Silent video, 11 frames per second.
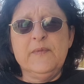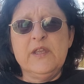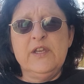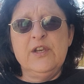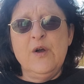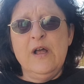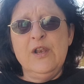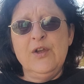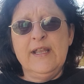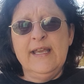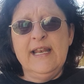you know i
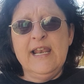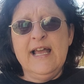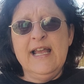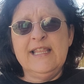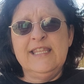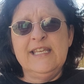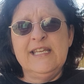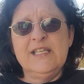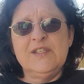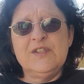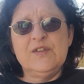look at it like
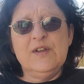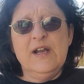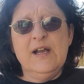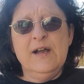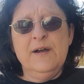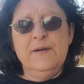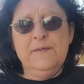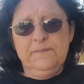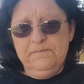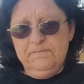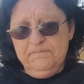this
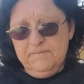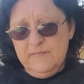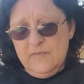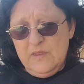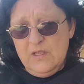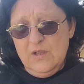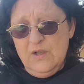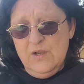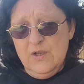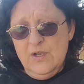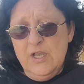um,
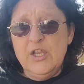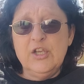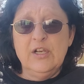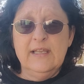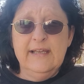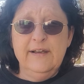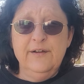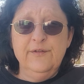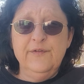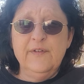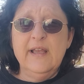you
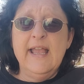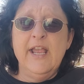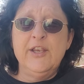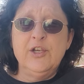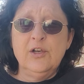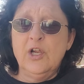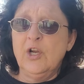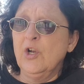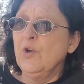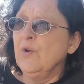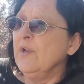live and you
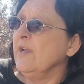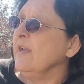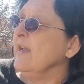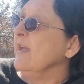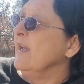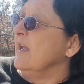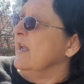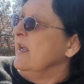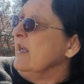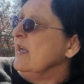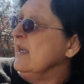learn
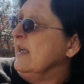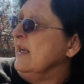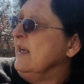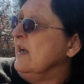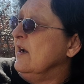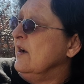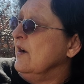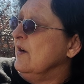and uh,